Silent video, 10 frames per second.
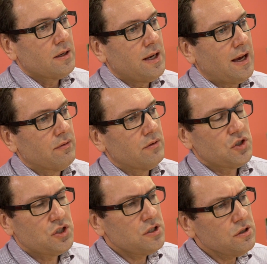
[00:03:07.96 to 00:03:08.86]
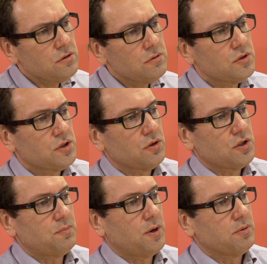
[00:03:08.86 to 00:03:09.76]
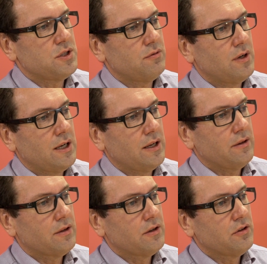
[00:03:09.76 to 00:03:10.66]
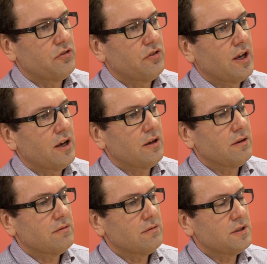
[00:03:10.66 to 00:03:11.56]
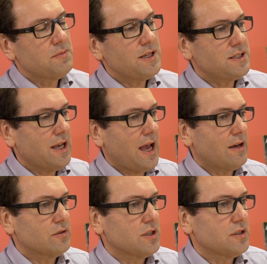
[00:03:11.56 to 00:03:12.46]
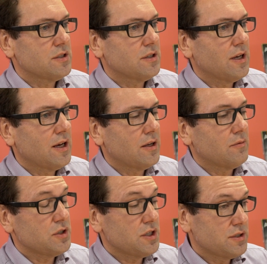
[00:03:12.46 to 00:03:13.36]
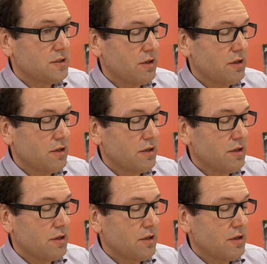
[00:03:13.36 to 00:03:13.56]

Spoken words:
Now, there's two sorts of property really. There's domestic houses, which is